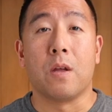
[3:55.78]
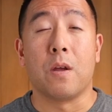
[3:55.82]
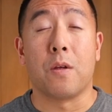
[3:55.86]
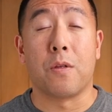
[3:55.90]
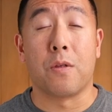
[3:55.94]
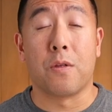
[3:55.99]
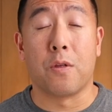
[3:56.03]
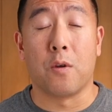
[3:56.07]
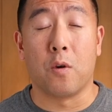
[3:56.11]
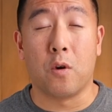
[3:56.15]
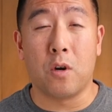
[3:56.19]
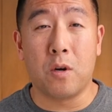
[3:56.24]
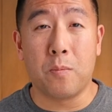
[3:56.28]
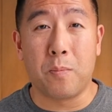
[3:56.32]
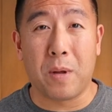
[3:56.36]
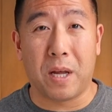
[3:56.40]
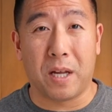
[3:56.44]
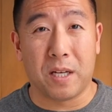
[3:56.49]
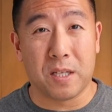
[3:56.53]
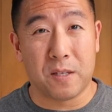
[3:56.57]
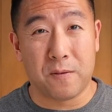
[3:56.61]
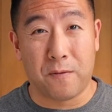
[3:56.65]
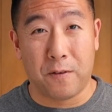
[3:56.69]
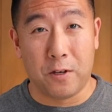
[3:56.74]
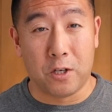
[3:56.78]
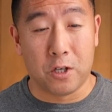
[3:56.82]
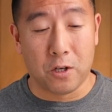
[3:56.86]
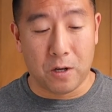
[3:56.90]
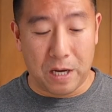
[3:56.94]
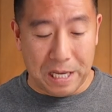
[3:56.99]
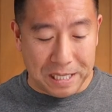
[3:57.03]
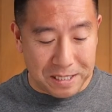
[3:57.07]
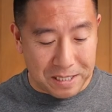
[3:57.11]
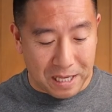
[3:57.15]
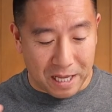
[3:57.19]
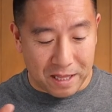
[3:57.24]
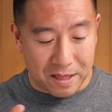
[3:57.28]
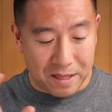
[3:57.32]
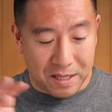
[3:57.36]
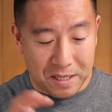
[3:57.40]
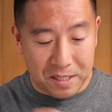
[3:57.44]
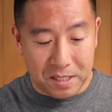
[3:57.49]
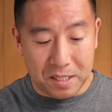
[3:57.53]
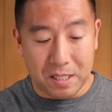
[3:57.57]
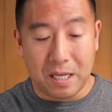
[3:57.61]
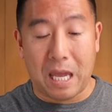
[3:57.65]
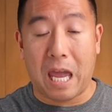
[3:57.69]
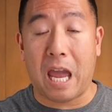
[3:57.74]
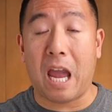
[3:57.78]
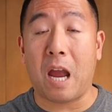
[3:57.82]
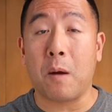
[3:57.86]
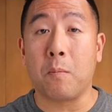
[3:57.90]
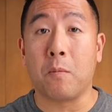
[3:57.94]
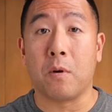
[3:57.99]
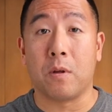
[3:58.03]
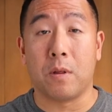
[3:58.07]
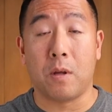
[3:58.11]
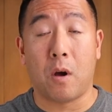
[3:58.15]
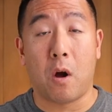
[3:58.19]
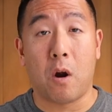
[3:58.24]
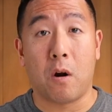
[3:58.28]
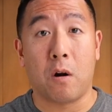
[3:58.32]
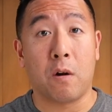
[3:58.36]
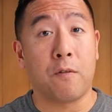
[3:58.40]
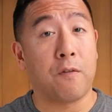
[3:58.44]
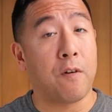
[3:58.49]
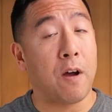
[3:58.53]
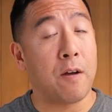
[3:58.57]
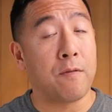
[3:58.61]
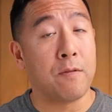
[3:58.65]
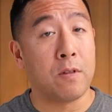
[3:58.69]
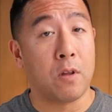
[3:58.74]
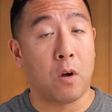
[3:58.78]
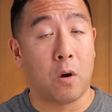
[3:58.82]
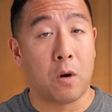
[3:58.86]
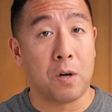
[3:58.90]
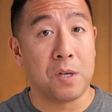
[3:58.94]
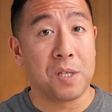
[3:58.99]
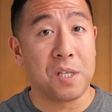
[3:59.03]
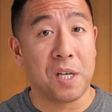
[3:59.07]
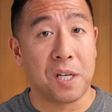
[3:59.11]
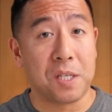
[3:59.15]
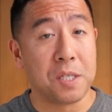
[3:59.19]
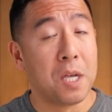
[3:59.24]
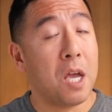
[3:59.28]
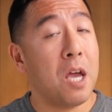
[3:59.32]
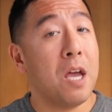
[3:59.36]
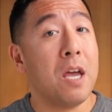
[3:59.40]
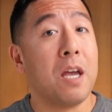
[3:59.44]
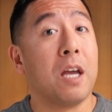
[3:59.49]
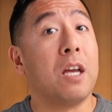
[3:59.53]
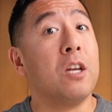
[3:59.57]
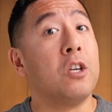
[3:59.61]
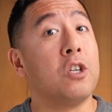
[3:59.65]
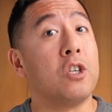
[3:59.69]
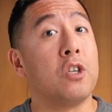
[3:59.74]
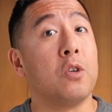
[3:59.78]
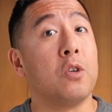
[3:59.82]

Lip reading: The third biggest feature is that this camera, the R5 and the R6, can